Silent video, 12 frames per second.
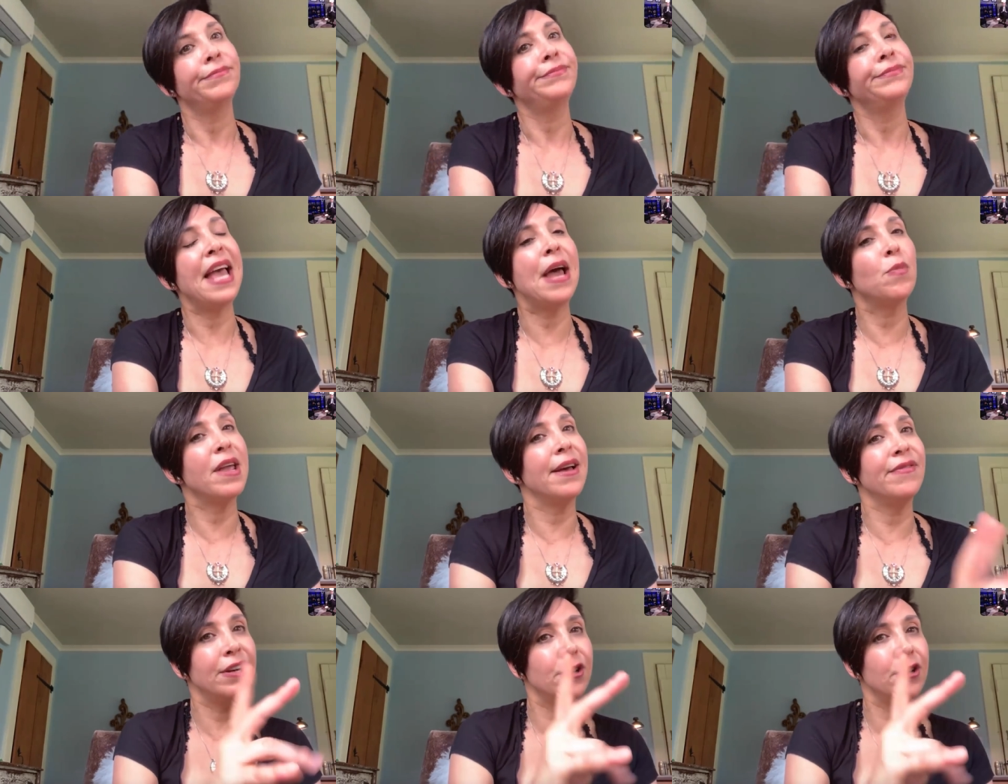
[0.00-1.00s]
And we
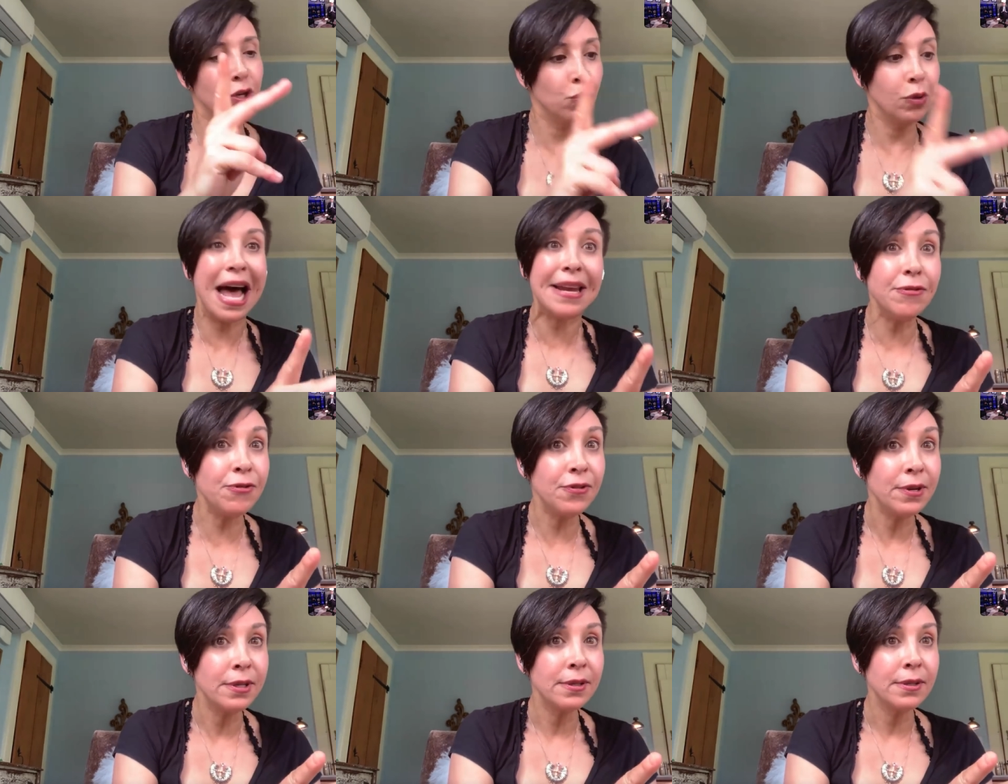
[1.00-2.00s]
have Inner U life,
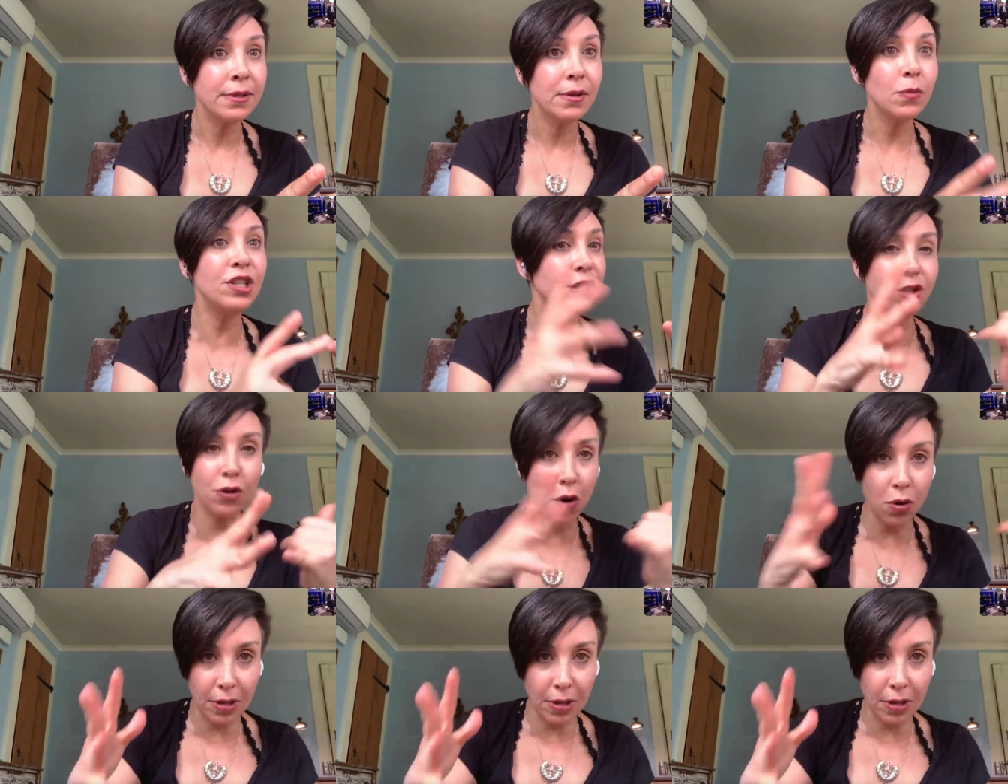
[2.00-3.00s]
which is your
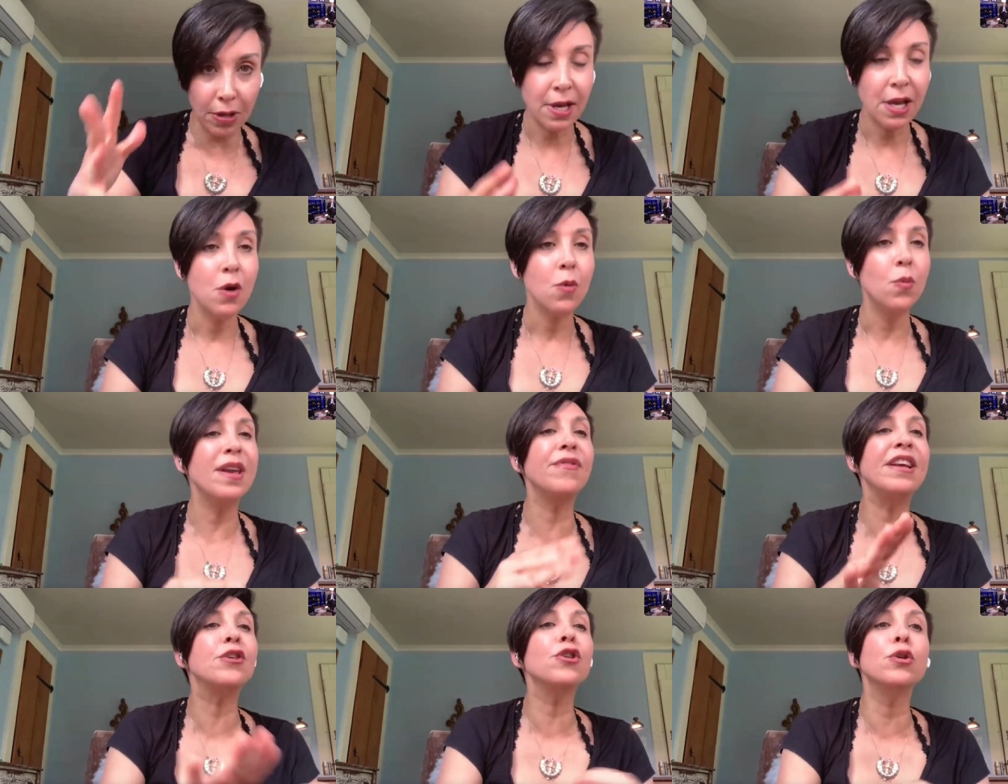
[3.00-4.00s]
whole life. We have
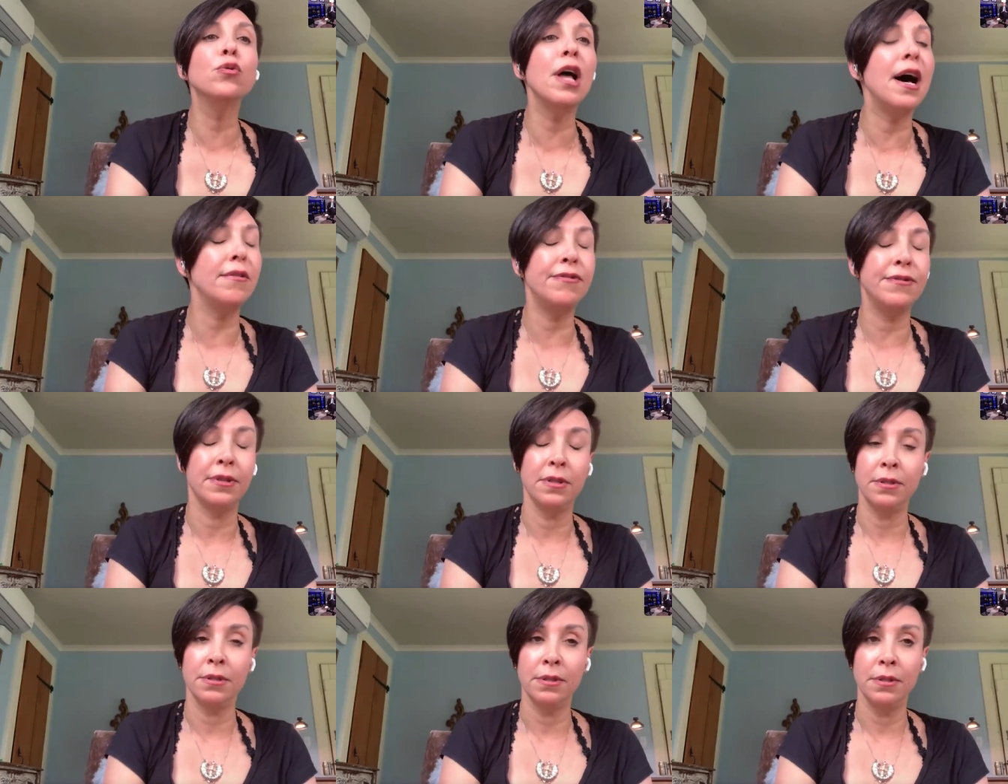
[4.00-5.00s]
Inner U love,
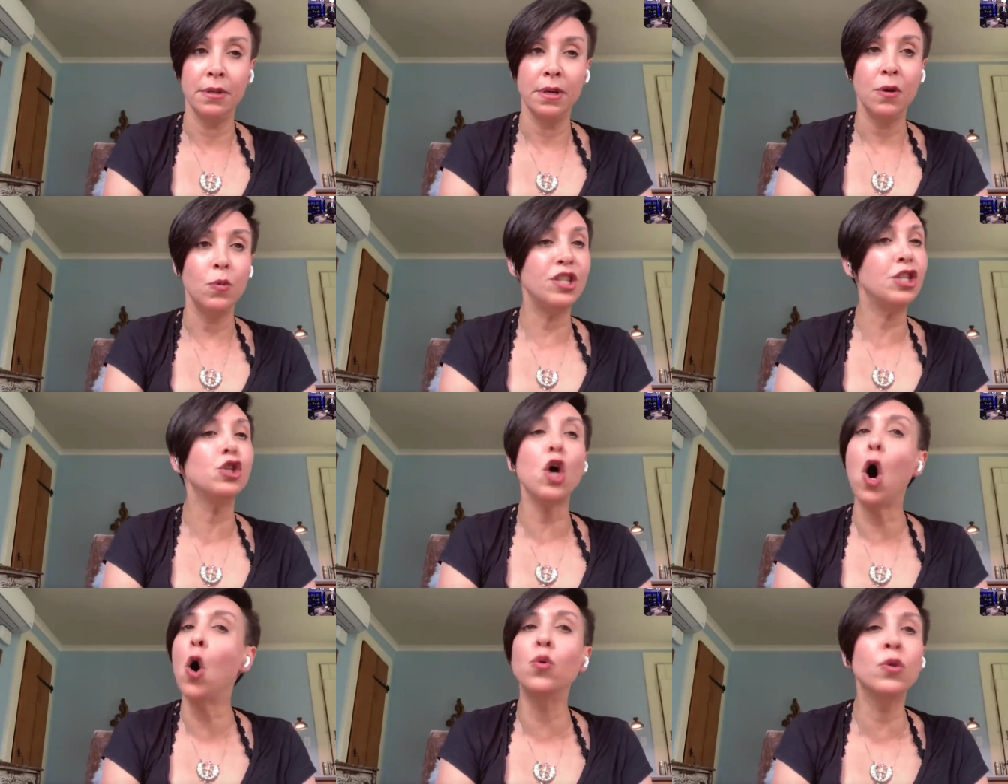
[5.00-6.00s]
which is
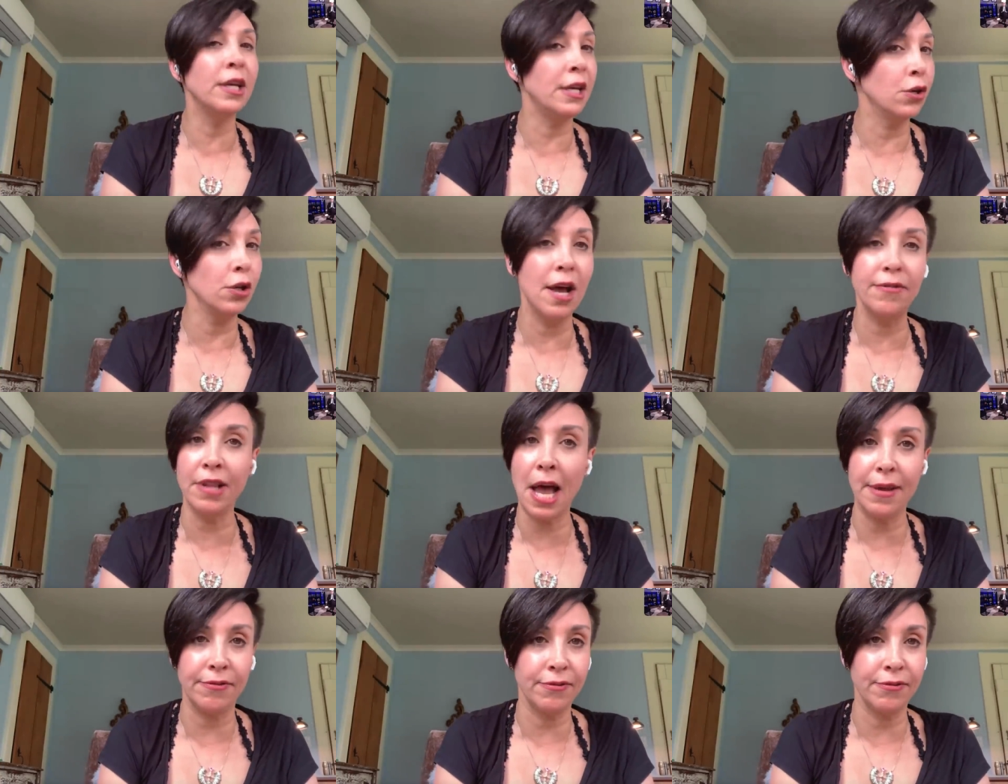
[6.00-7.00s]
only your love
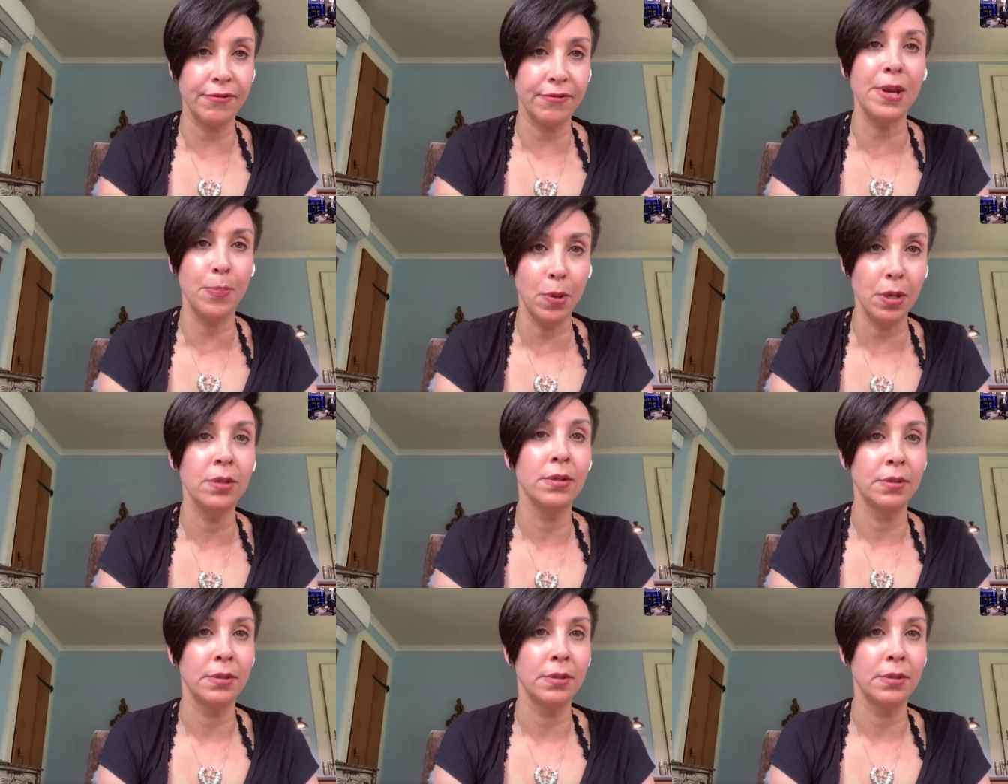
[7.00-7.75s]
life, people.